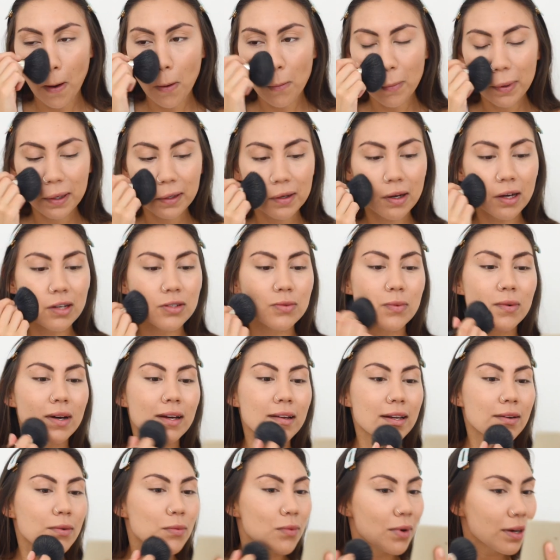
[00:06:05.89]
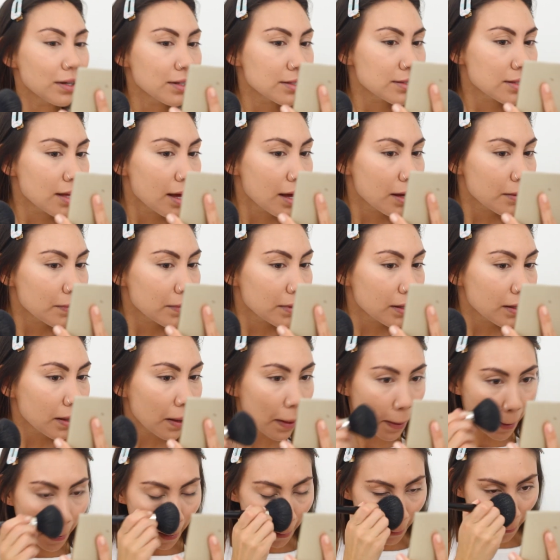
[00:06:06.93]
Oh my gosh, what what is
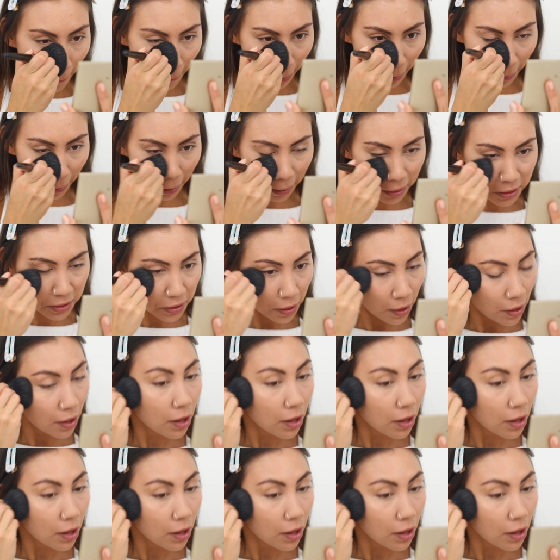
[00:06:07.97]
happening here? Oh my gosh.